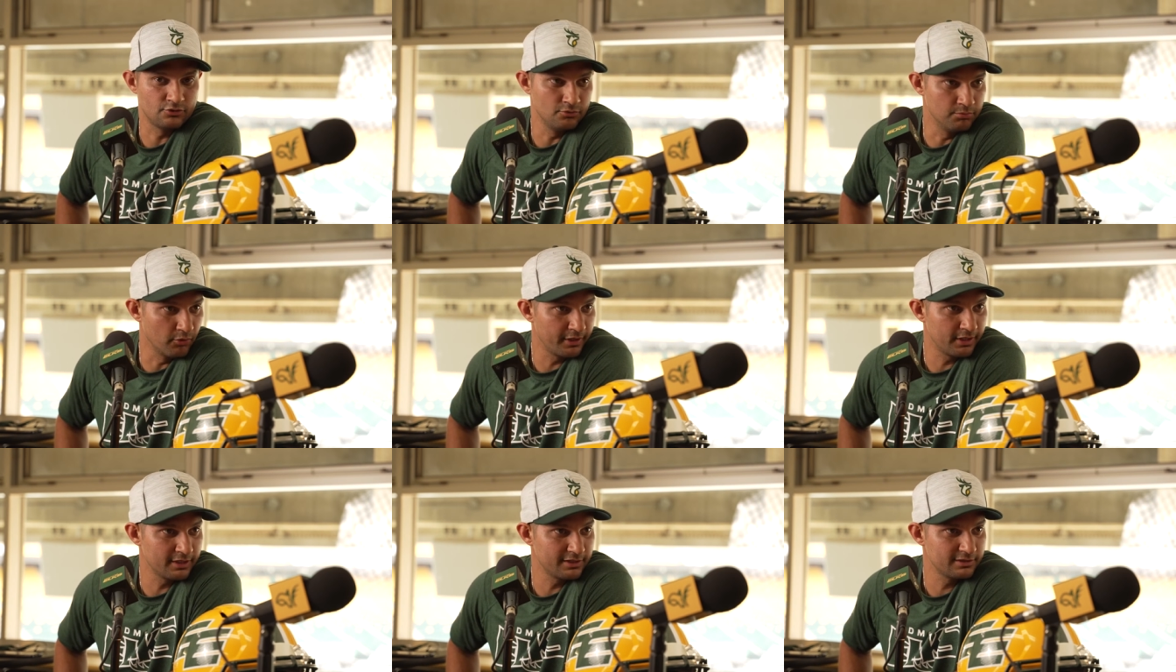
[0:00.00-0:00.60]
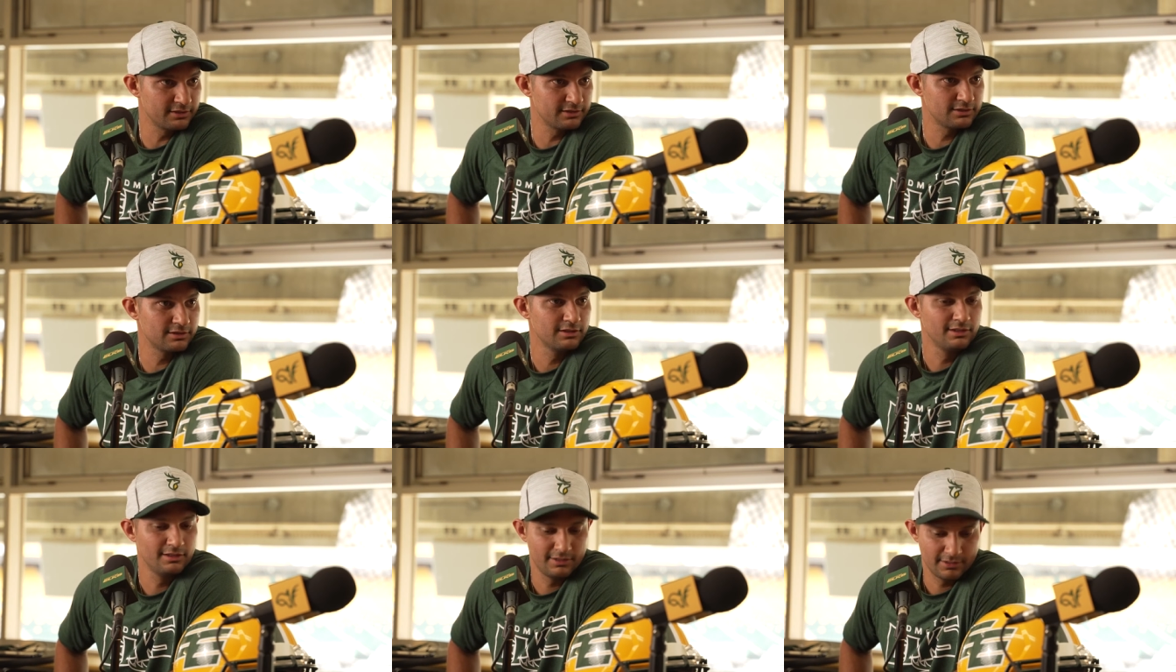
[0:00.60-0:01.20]
boy cousins.
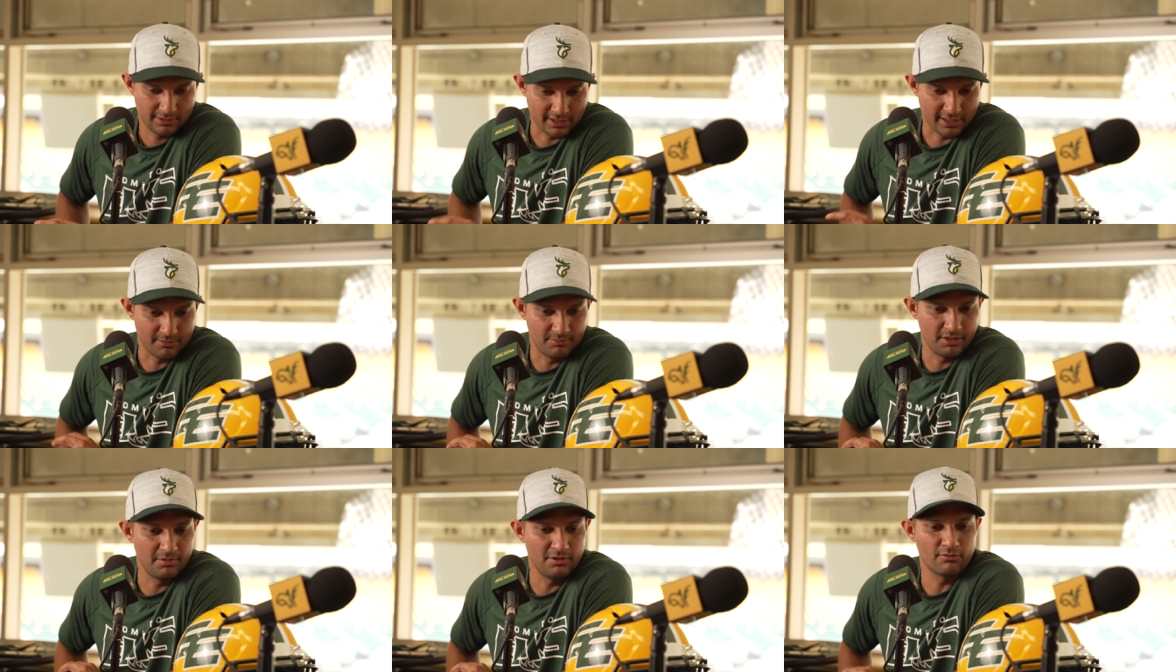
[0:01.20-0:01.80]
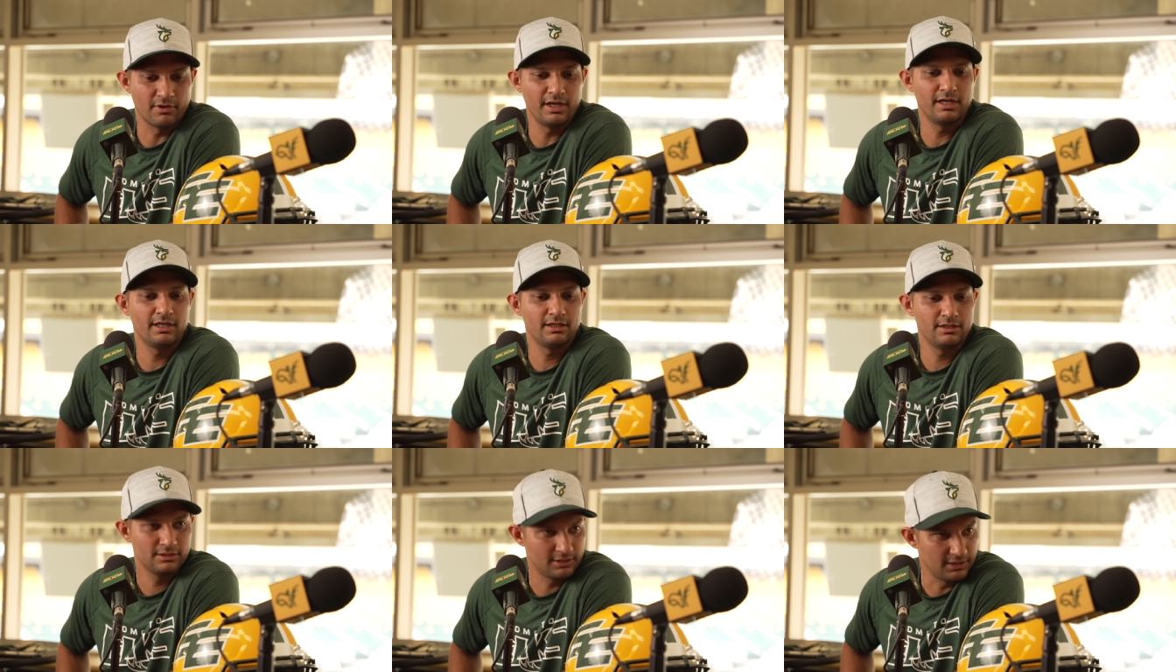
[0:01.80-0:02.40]
I had baby
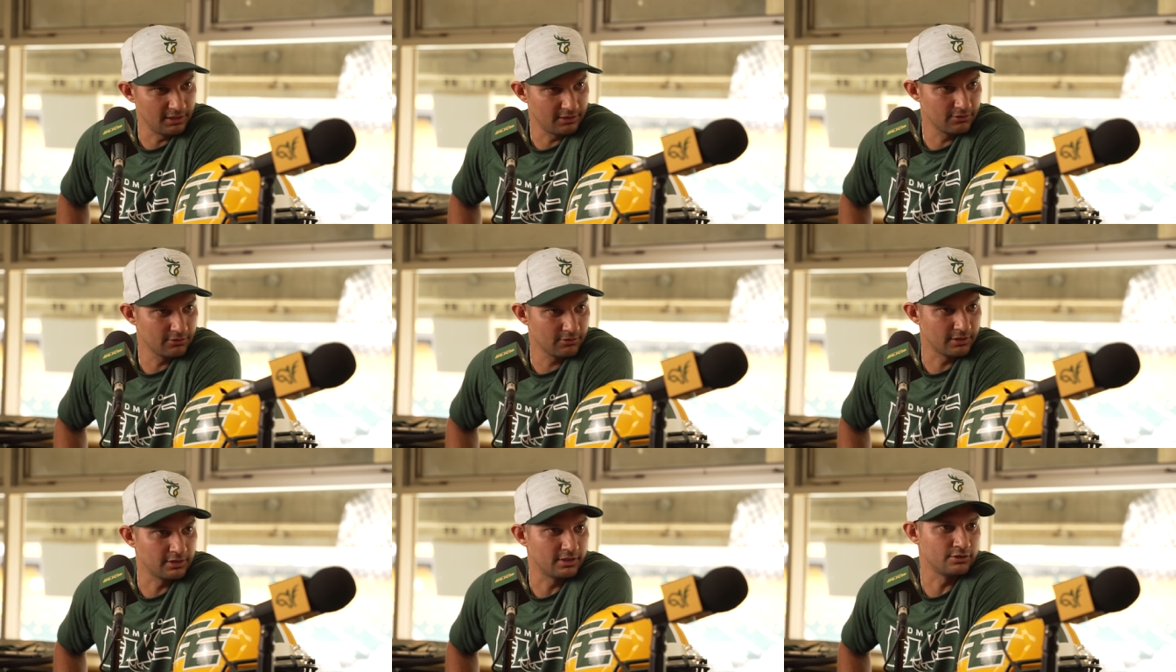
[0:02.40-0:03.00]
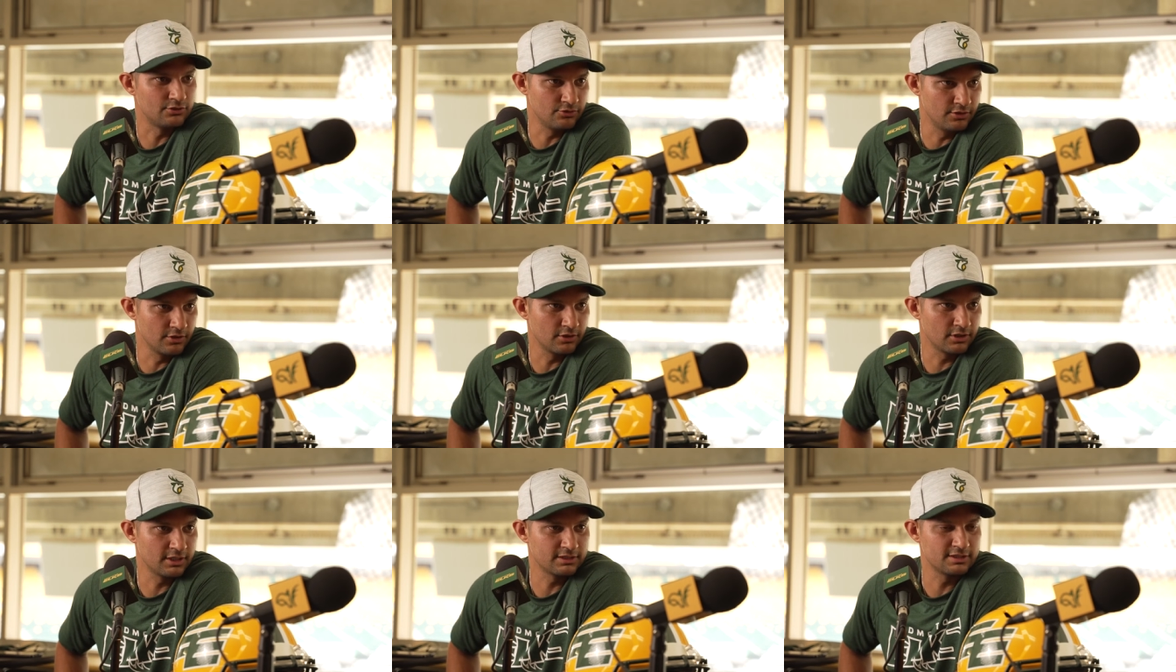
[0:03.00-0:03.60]
Ray, Tito, and then two
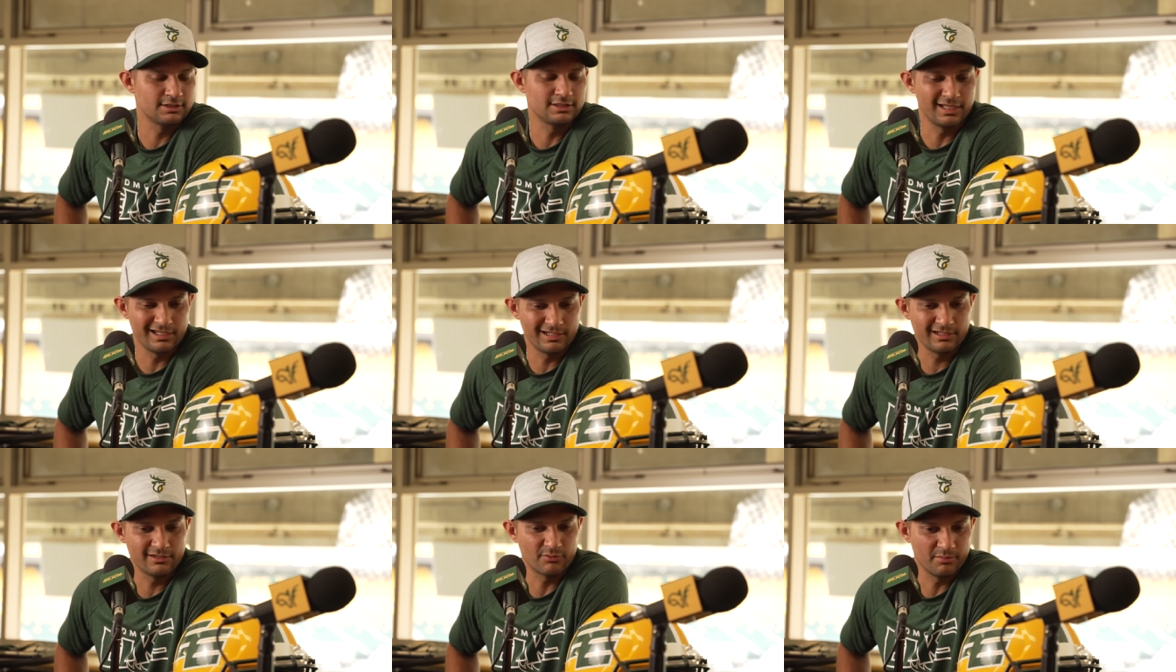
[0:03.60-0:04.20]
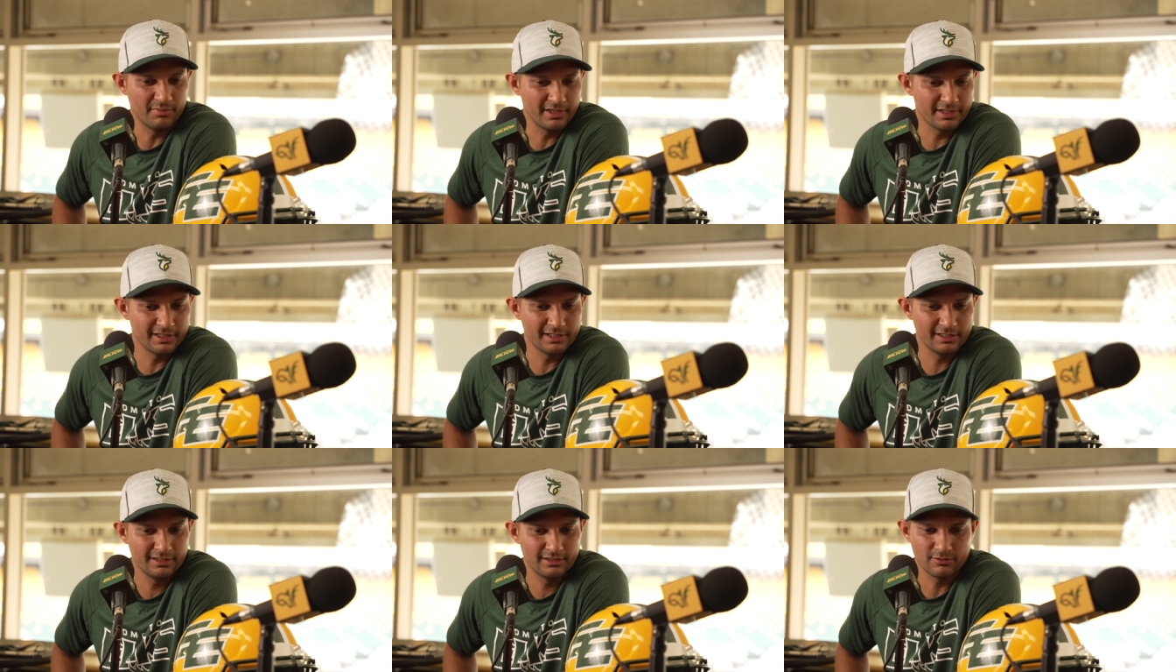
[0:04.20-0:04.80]
girl cousins, Data and
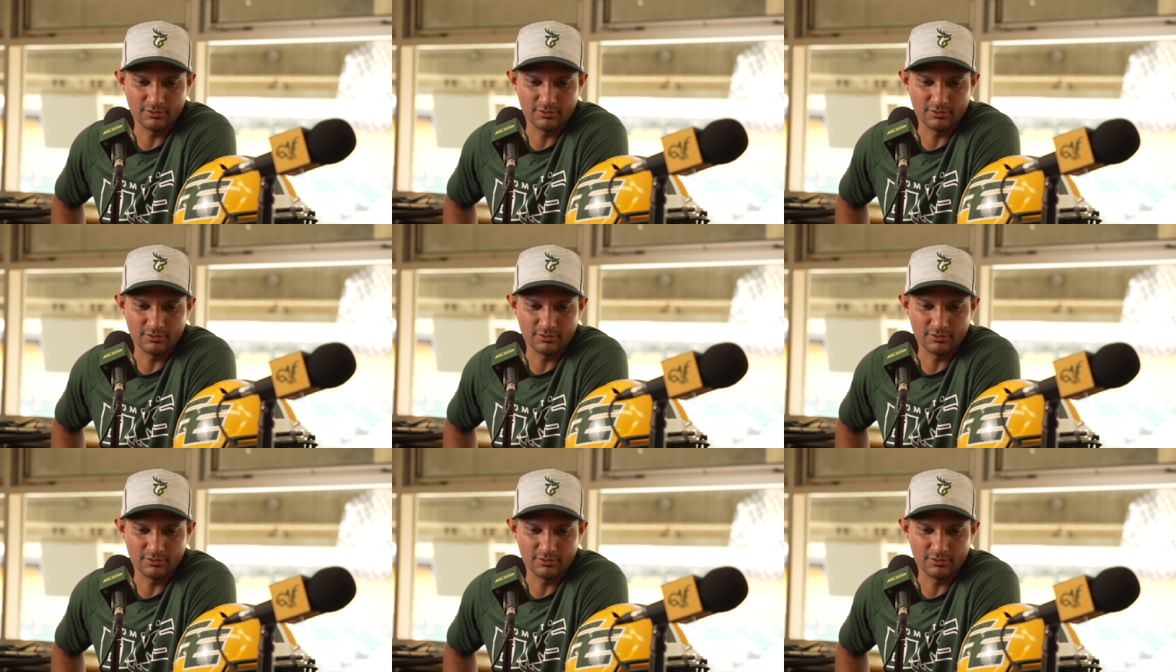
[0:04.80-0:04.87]
Rebecca.